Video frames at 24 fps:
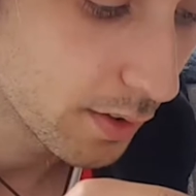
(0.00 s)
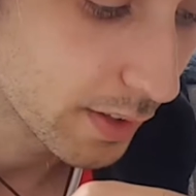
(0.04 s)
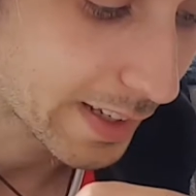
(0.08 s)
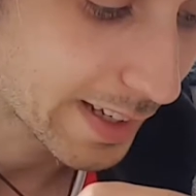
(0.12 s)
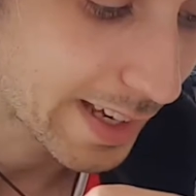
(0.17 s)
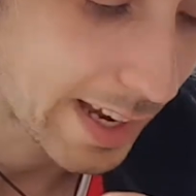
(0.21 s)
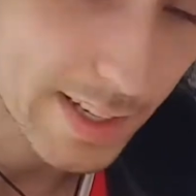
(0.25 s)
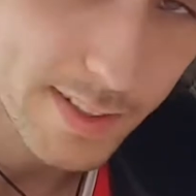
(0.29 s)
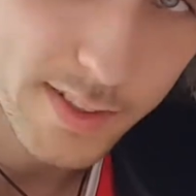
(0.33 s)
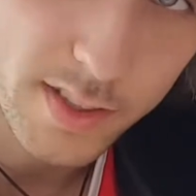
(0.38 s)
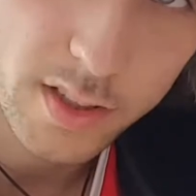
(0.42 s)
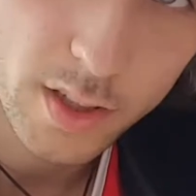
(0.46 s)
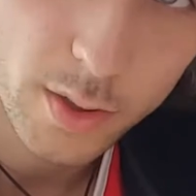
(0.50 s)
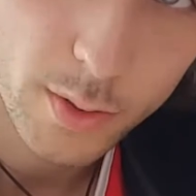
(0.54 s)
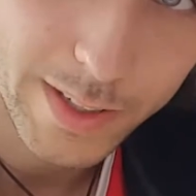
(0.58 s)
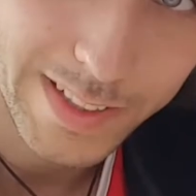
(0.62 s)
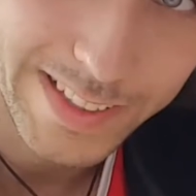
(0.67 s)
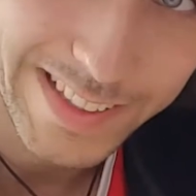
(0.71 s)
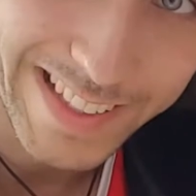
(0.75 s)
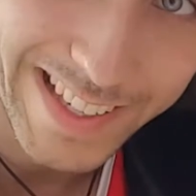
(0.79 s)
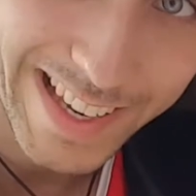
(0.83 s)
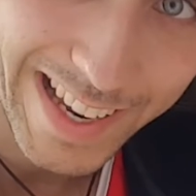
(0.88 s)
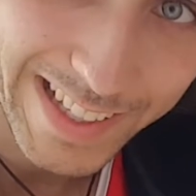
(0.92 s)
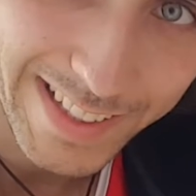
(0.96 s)
on the Gaslow
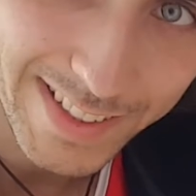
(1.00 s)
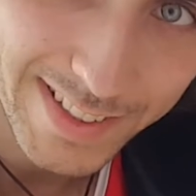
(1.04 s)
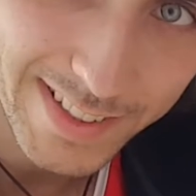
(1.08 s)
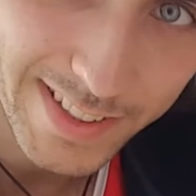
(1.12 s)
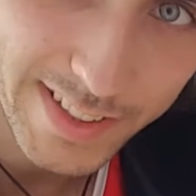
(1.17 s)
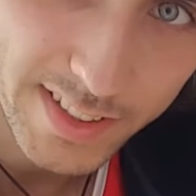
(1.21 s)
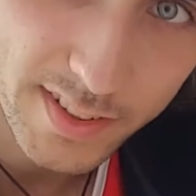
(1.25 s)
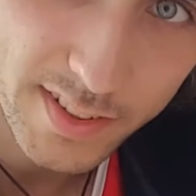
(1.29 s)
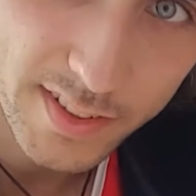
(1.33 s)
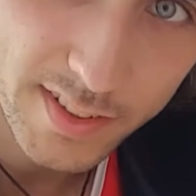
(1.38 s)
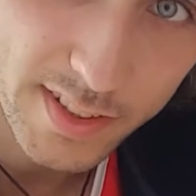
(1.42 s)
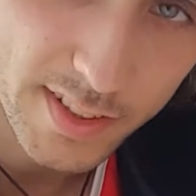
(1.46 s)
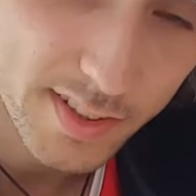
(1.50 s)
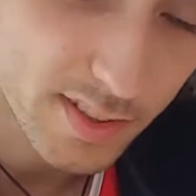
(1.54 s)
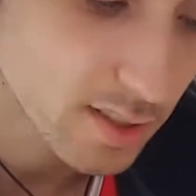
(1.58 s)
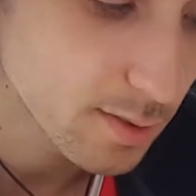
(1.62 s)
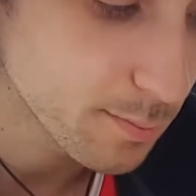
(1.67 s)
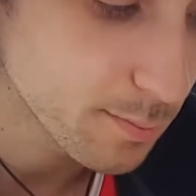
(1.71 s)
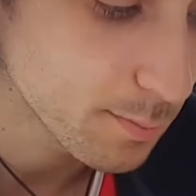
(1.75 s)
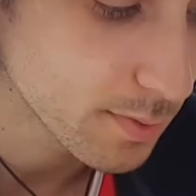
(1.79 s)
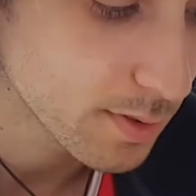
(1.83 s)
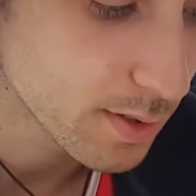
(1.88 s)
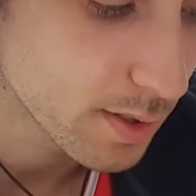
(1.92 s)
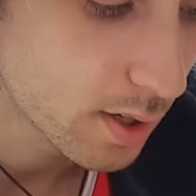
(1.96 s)
and GasIT
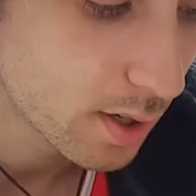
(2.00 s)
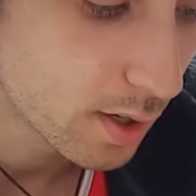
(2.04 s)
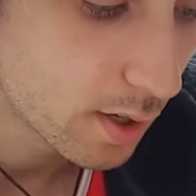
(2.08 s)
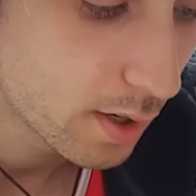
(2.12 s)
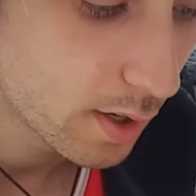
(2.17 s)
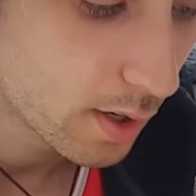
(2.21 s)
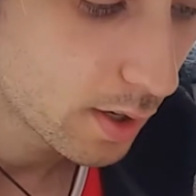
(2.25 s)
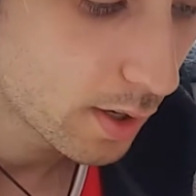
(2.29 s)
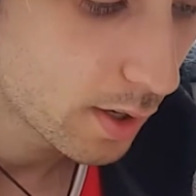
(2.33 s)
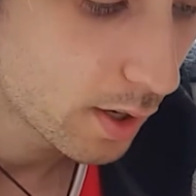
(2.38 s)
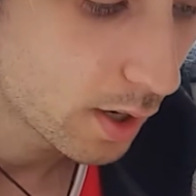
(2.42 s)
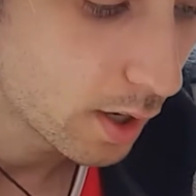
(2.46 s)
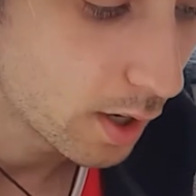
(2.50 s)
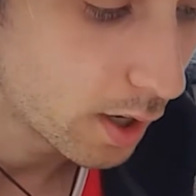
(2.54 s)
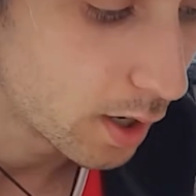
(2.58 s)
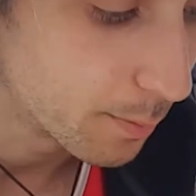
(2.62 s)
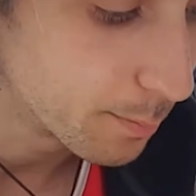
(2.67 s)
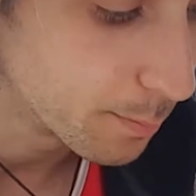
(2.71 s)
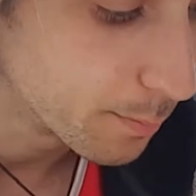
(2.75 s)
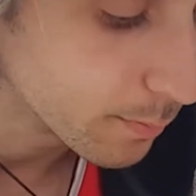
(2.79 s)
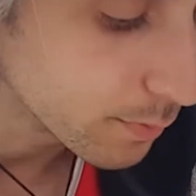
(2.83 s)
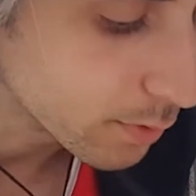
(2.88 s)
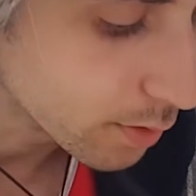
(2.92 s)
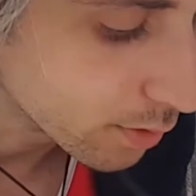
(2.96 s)
systems.
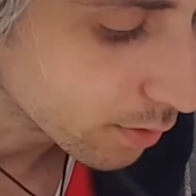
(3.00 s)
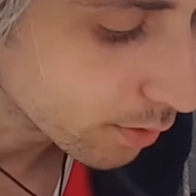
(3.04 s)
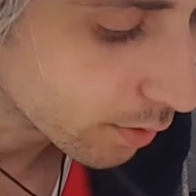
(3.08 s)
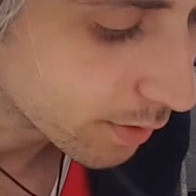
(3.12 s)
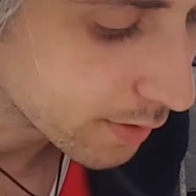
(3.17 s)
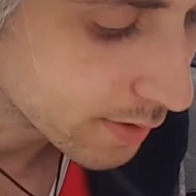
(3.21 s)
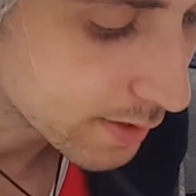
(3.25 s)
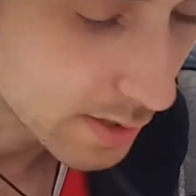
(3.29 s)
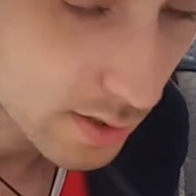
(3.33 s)
Um, you'll notice